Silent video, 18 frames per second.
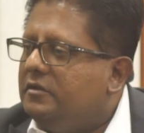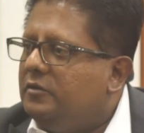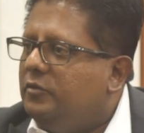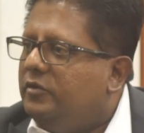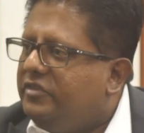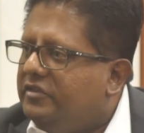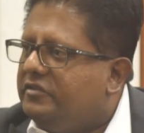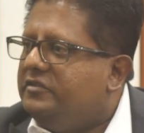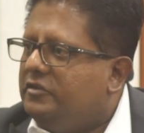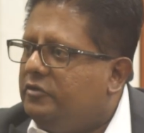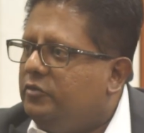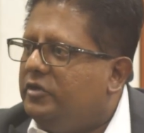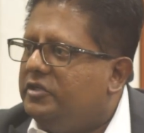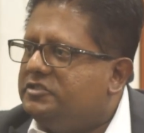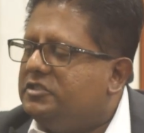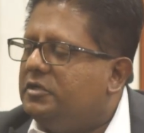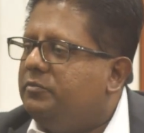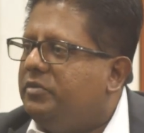with a
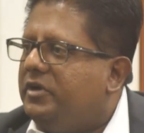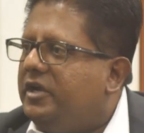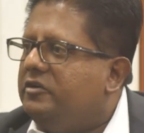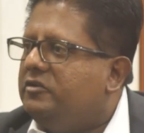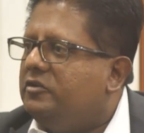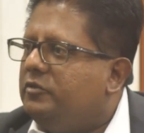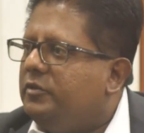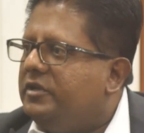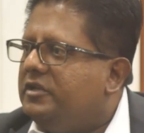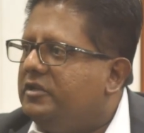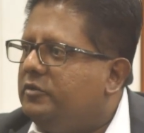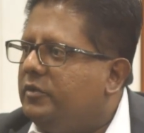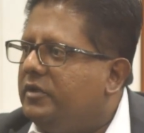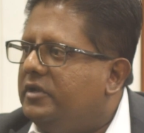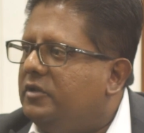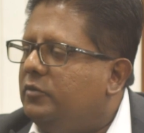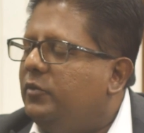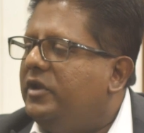situation prior to
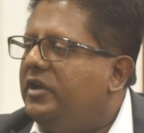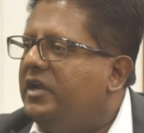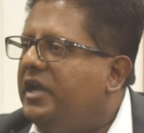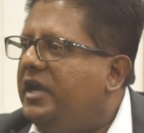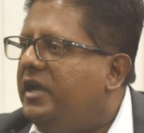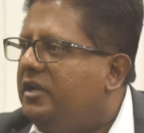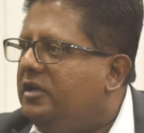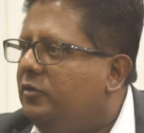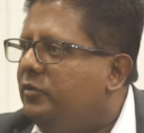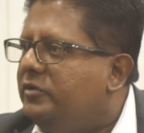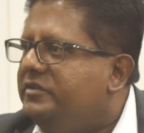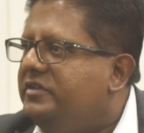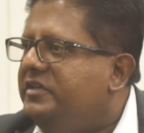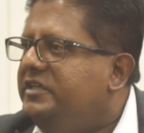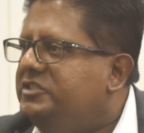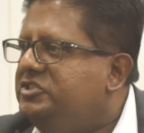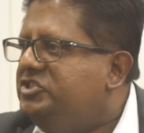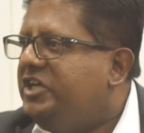2020 when Guyana was
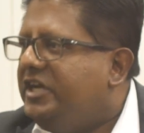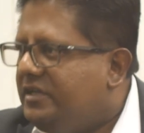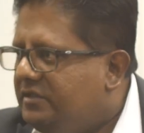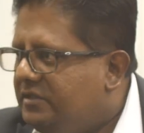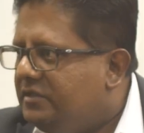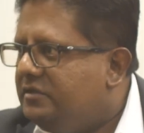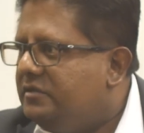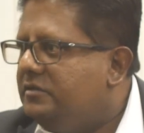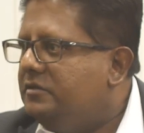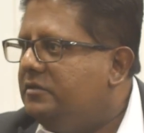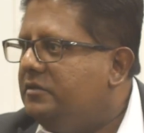ejected